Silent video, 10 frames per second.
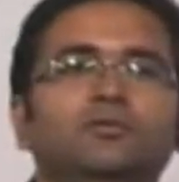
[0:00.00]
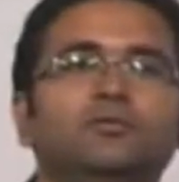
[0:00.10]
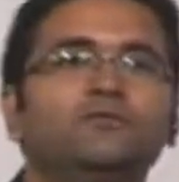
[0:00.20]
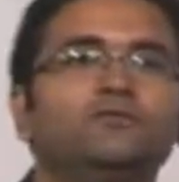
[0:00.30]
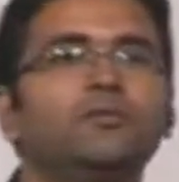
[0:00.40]

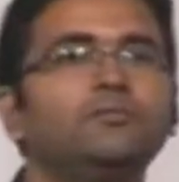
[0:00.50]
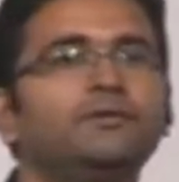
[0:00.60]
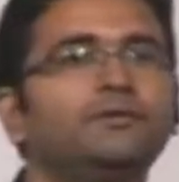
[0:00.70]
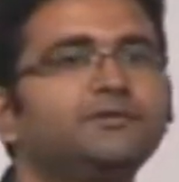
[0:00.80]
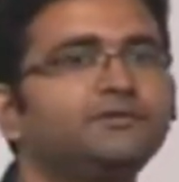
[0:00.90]
Subodh from
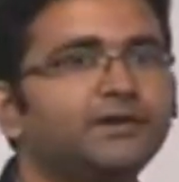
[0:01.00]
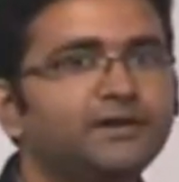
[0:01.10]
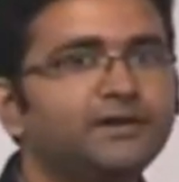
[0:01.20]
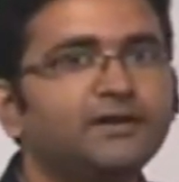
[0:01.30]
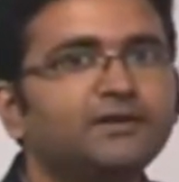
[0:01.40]

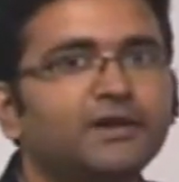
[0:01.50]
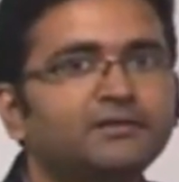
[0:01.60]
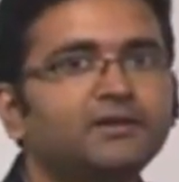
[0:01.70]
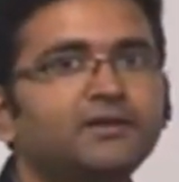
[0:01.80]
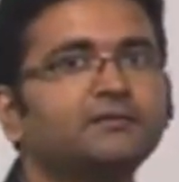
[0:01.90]
Chandigarh is
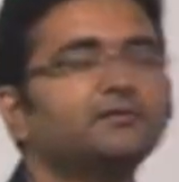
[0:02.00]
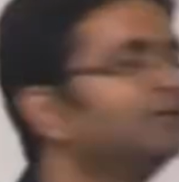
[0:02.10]
asking